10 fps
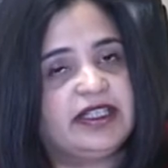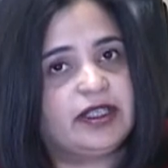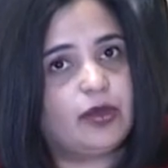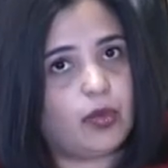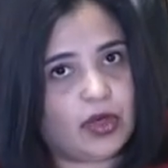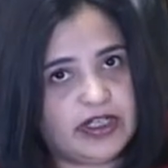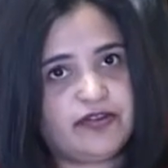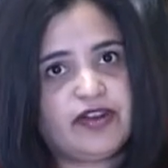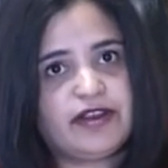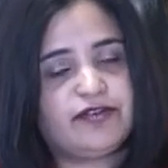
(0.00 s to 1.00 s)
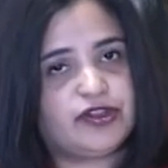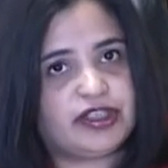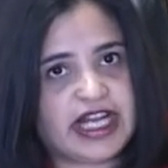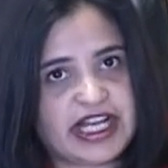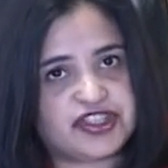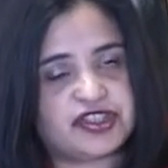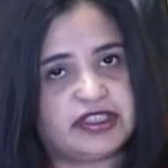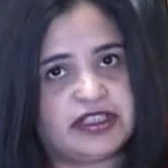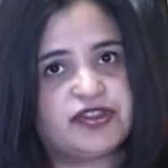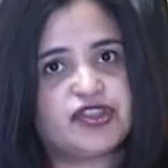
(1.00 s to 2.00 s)
can qualify for a
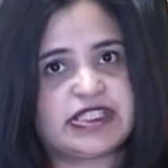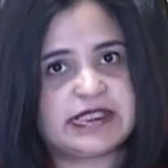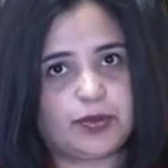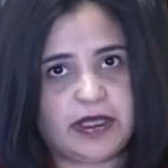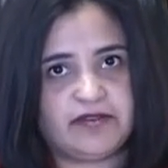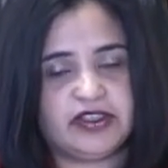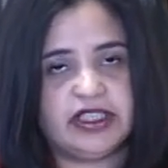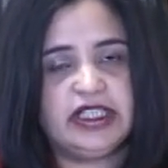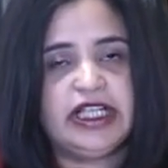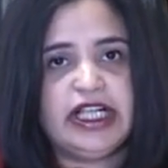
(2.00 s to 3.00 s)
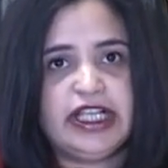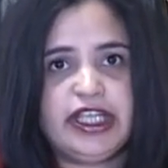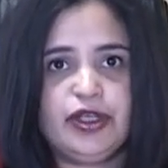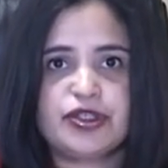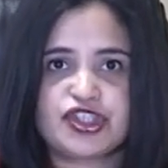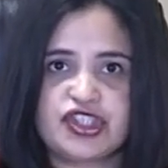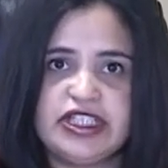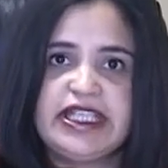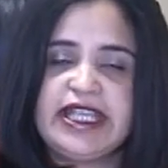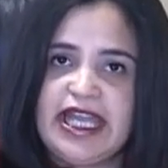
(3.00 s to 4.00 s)
national interest waiver, he or
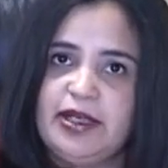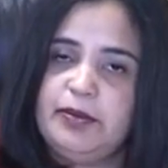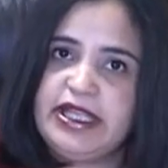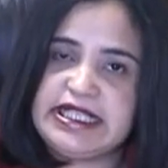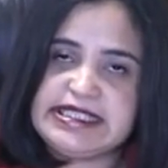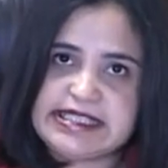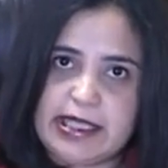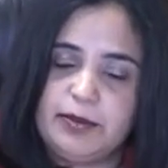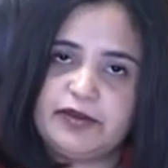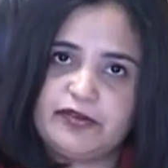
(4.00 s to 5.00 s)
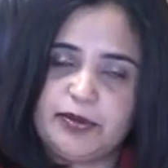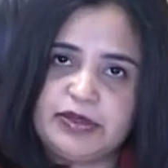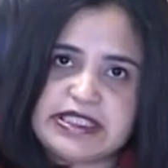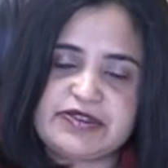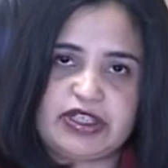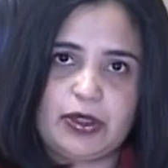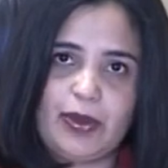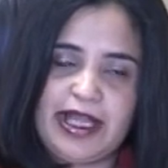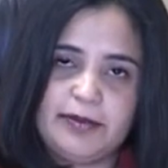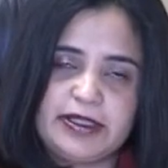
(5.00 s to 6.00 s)
she can be exempt from this
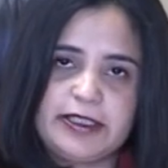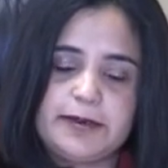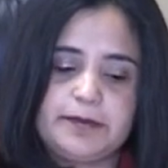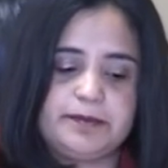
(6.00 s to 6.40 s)
requirement.